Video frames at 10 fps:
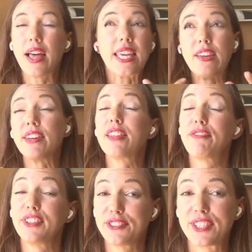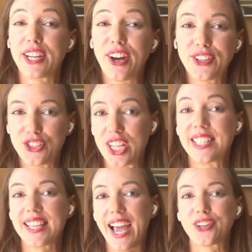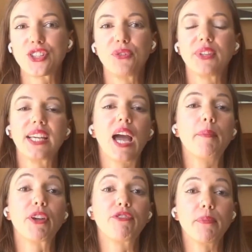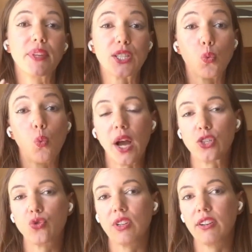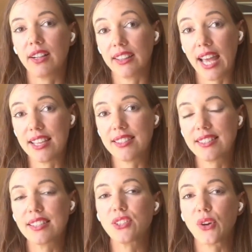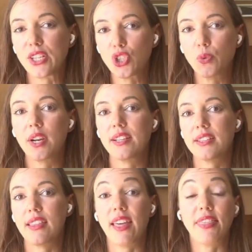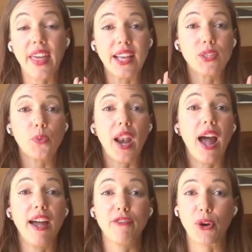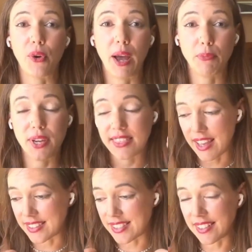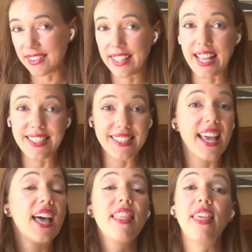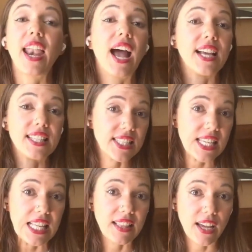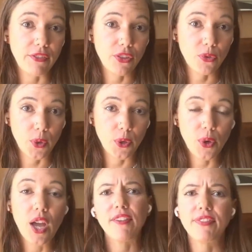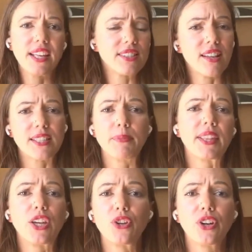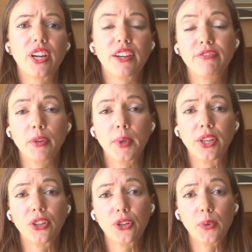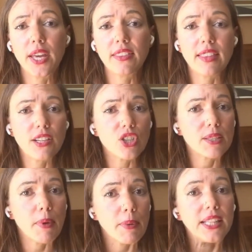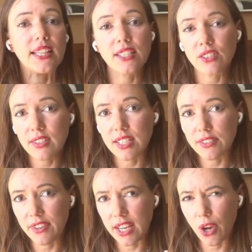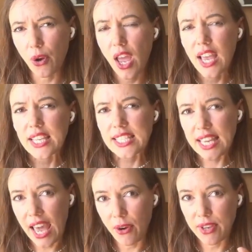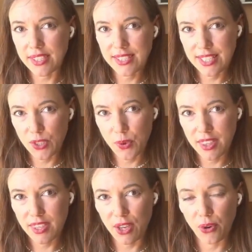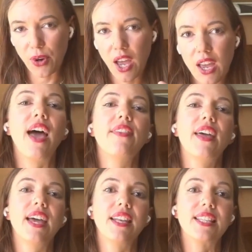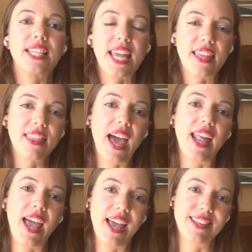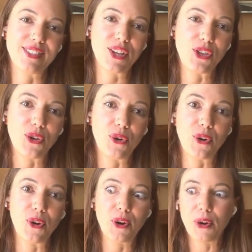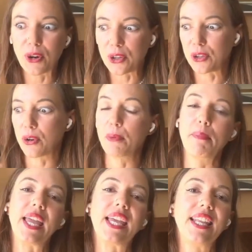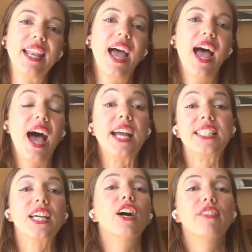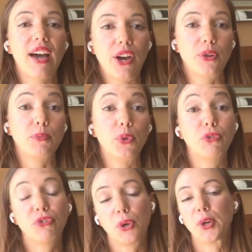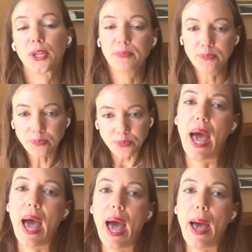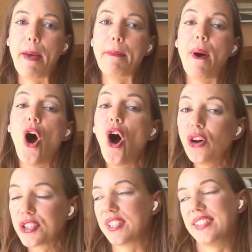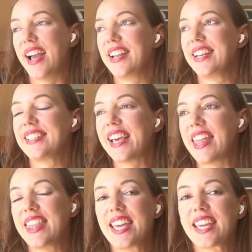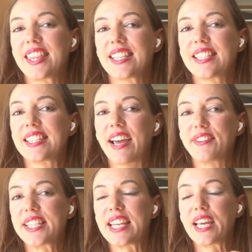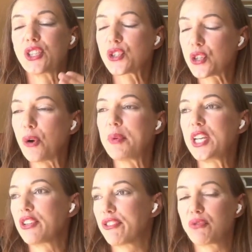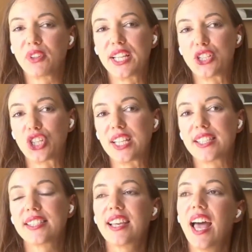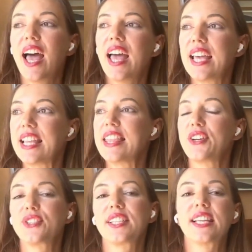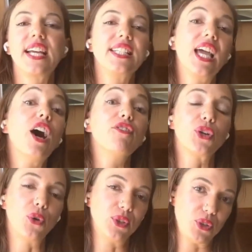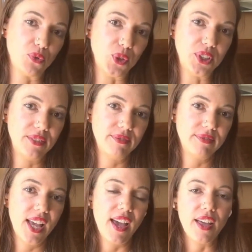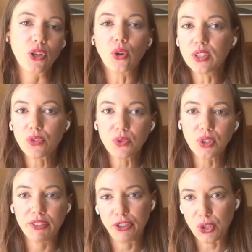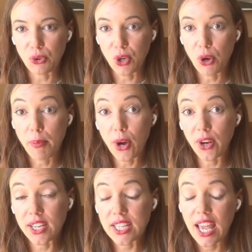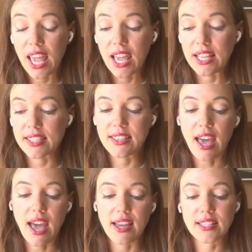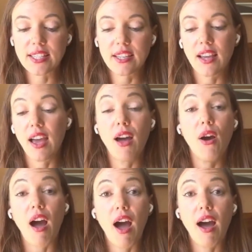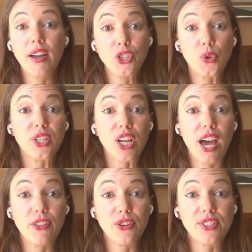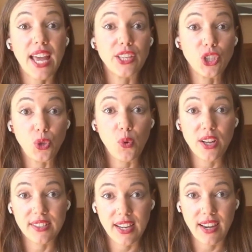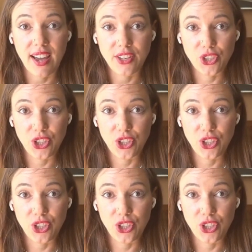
even the field of psychology is actually really coming from this Western lens. So I do want to say that that's what I've grown up with. That's the lens that I see life through. If that's not something that you're familiar with, then just maybe listen to this video, see how it sits with you, and then take that as your main idea of how to move forward. All societies, I think, I've seen it in so many different religions. There's this idea of the golden rule. And the golden rule, if you don't know about it, it's that do unto others as you want done unto